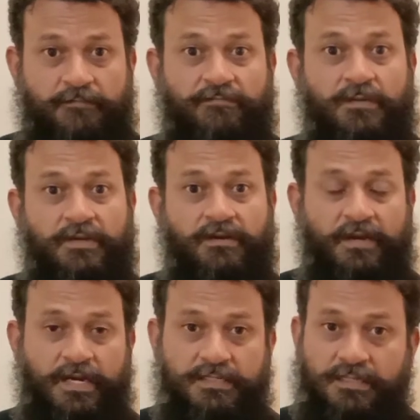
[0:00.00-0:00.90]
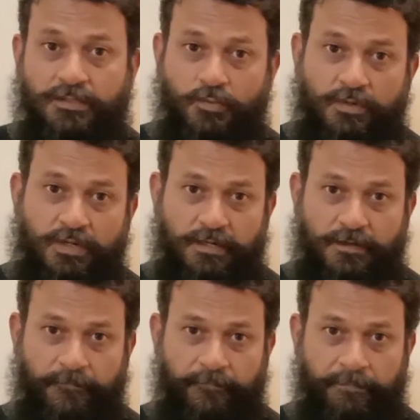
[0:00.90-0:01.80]
of women's rights in the
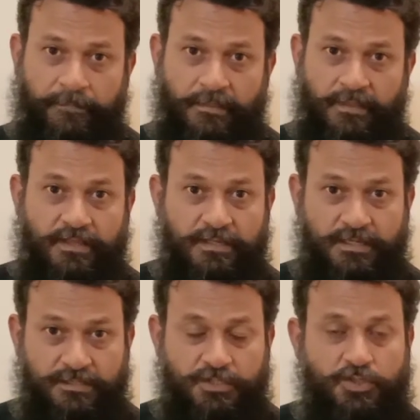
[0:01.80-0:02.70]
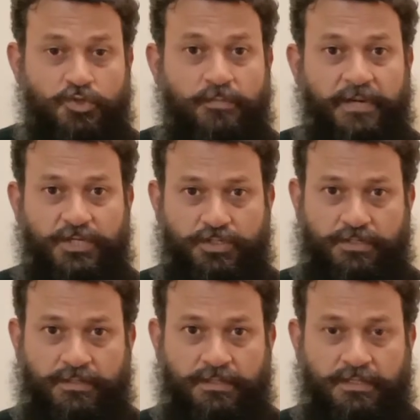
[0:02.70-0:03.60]
world. This is the true
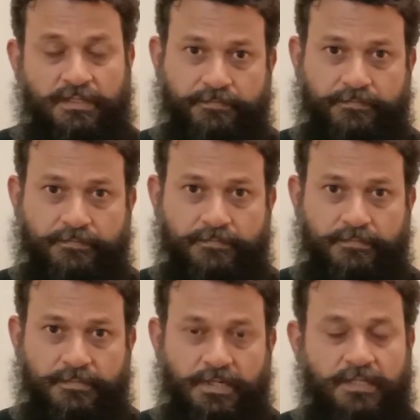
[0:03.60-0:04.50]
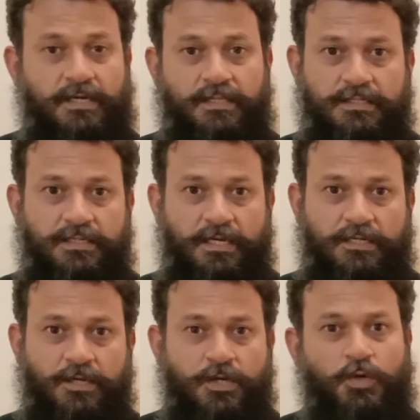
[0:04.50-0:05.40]
picture. On the other
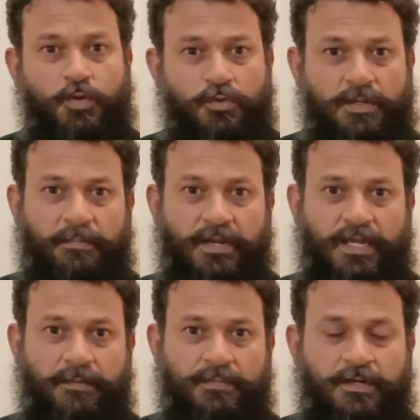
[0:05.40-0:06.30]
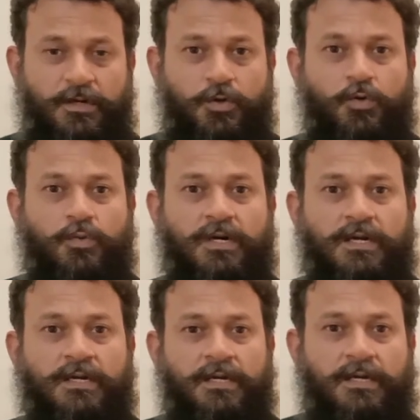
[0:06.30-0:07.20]
side, who are blamed, who
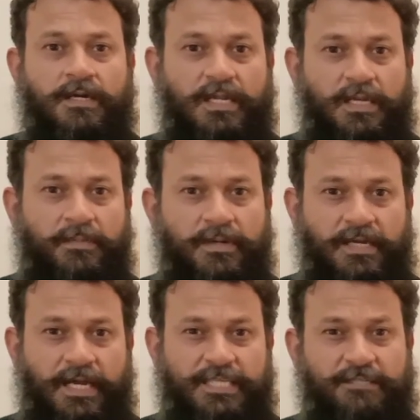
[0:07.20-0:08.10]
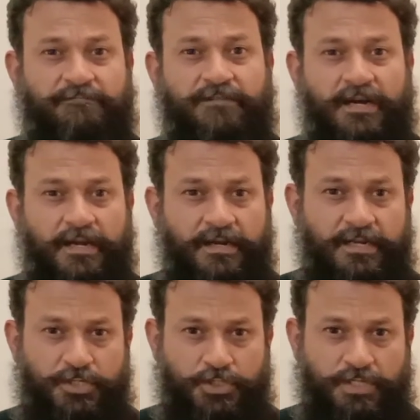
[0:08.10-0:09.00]
are labeled as
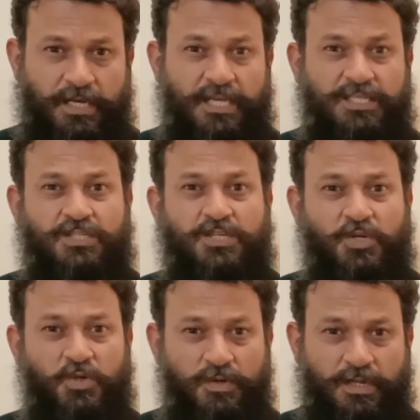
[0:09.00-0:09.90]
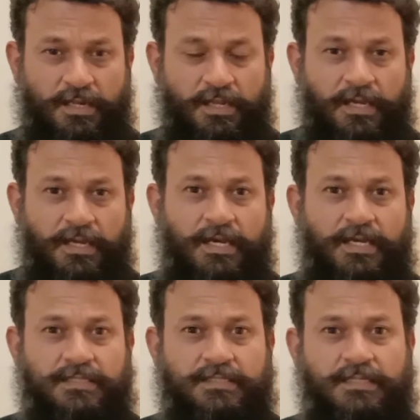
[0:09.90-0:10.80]
fiendish, as cruel,
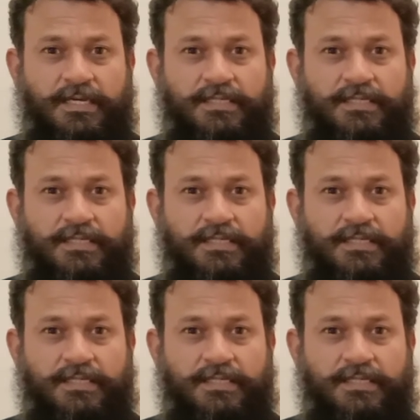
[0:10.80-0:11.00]
as